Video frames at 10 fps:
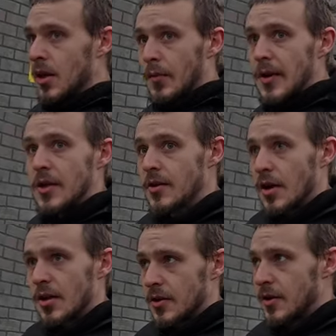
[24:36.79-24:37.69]
I'm in his
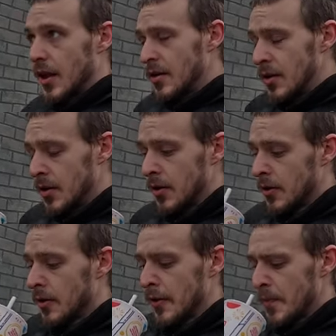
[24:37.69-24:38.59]
garden then. His
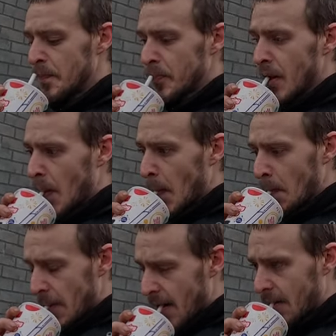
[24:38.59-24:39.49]
garden. You're safer there.
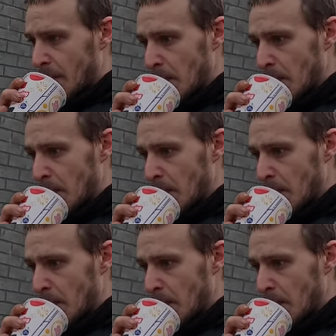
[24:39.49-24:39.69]
Yeah.